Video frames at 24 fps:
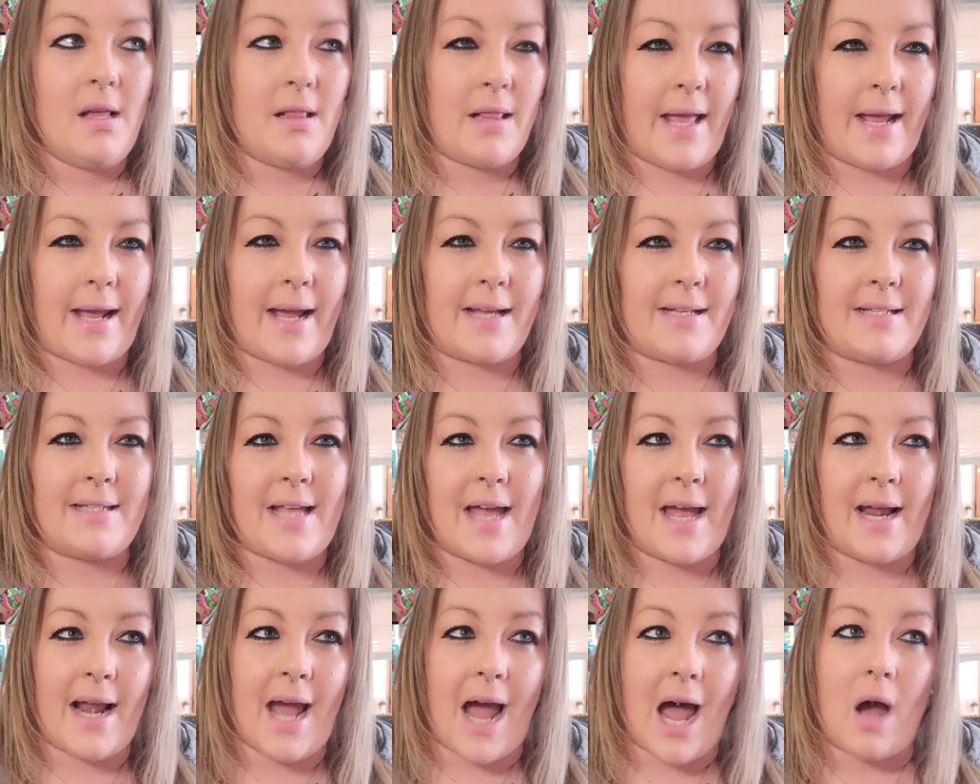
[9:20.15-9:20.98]
like I
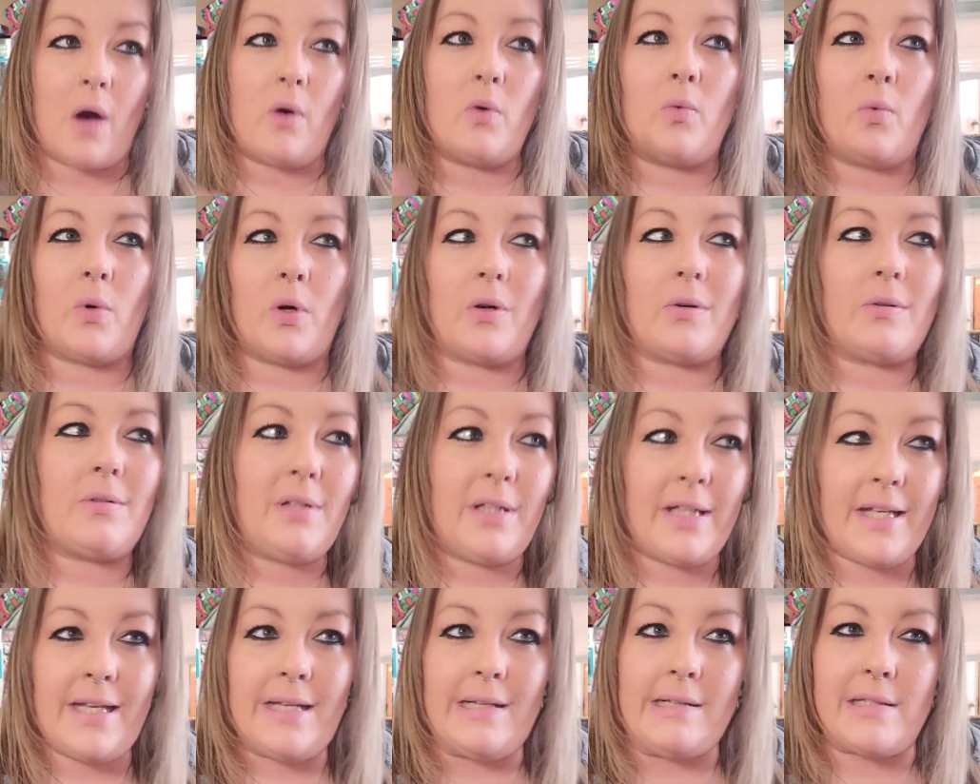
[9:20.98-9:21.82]
said,
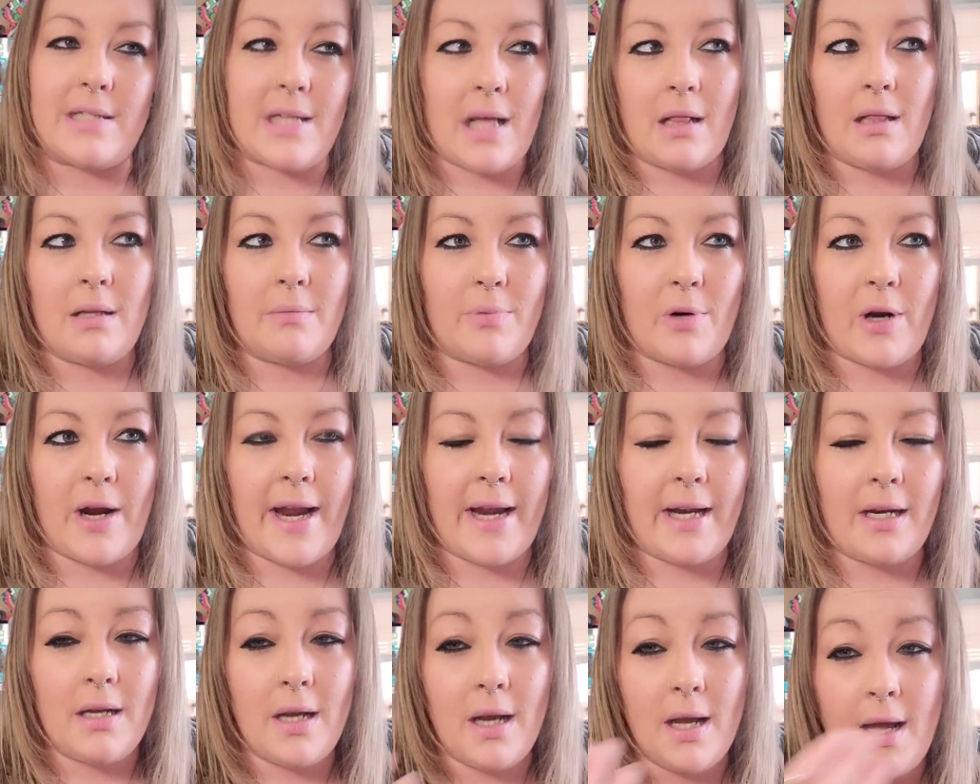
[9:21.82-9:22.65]
outwardly
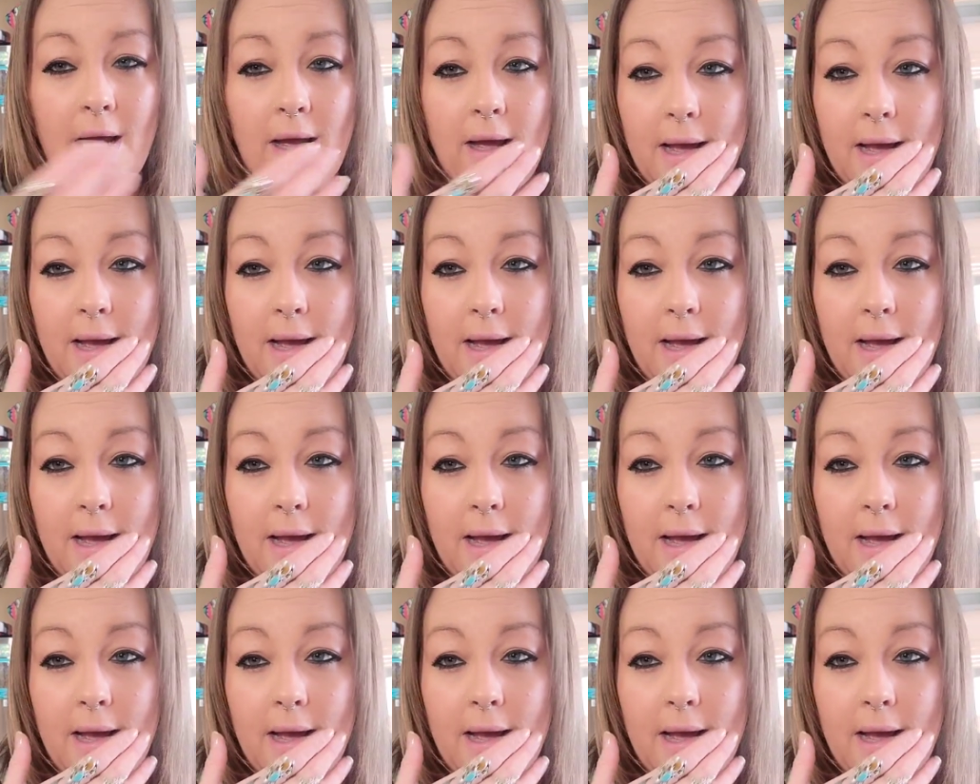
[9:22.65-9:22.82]
celebrate.